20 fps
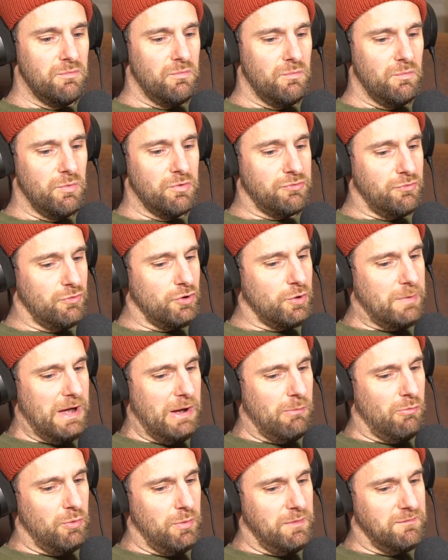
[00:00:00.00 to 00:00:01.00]
We'll talk
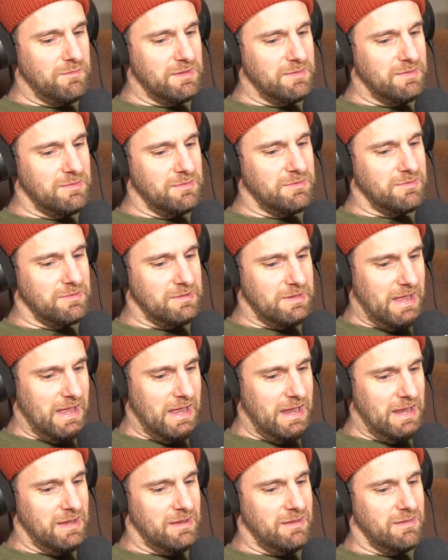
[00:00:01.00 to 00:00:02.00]
about what we did
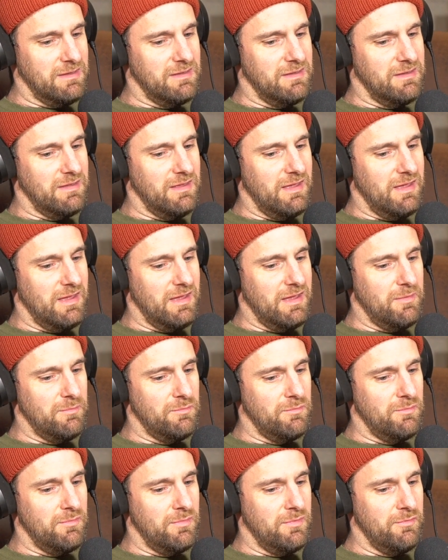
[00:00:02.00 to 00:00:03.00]
today.
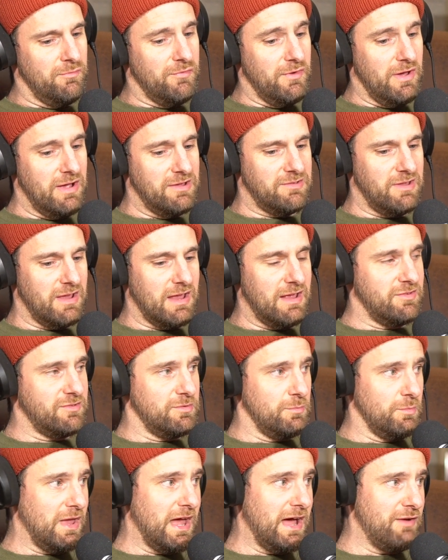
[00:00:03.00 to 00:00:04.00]
First, I guess
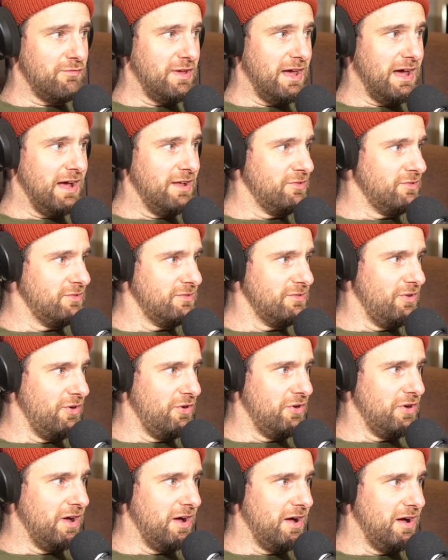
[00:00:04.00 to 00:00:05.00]
some caveats
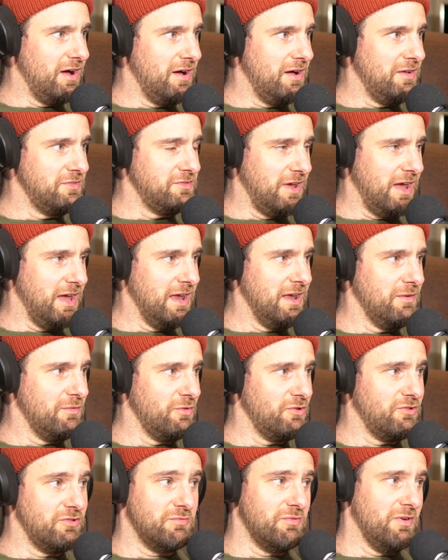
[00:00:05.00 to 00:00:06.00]
on our day,
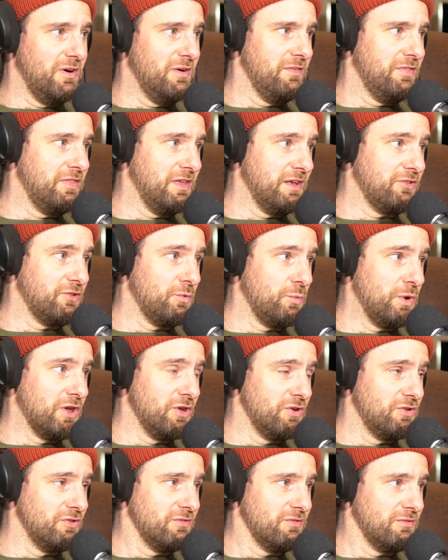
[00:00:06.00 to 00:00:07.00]
which things that we
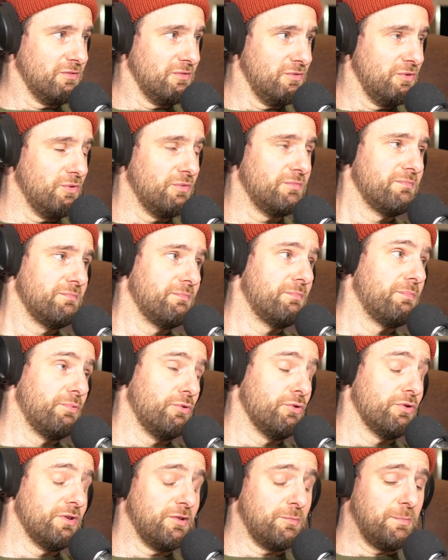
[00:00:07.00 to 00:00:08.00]
couldn't, or
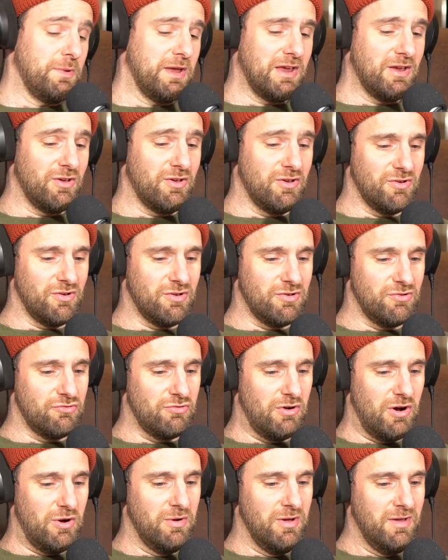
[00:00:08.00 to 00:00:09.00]
broadly speaking, couldn't
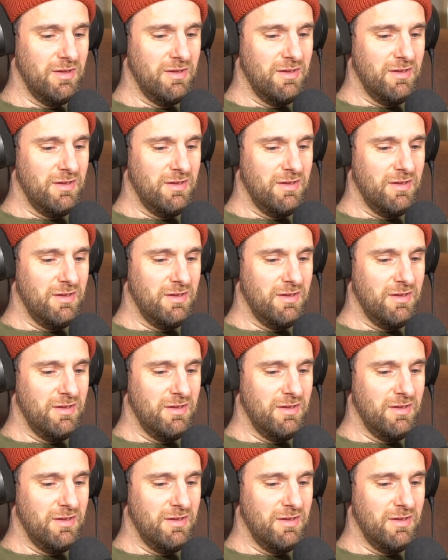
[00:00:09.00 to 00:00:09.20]
control.